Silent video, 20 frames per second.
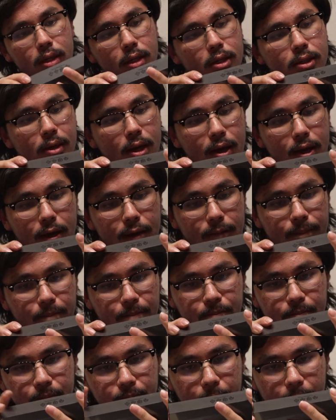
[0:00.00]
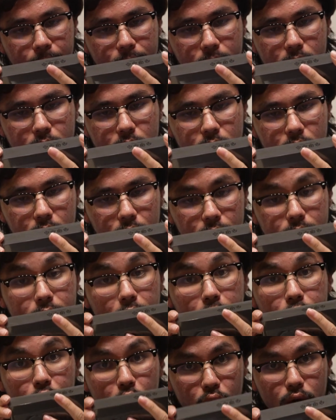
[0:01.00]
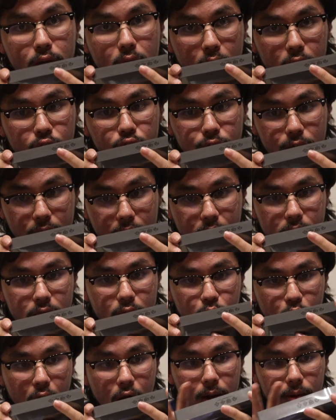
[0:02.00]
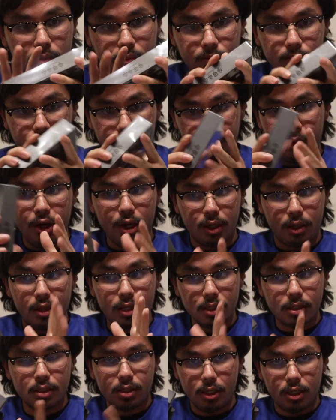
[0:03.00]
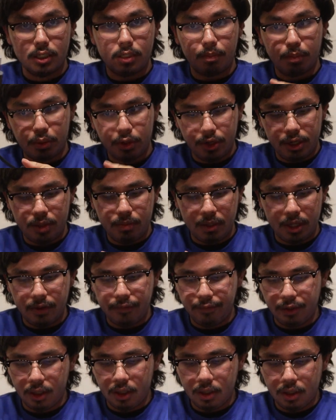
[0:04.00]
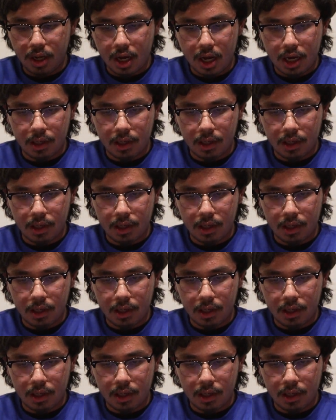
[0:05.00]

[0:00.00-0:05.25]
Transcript: is a 380 watt brick. This thing is pretty beefy.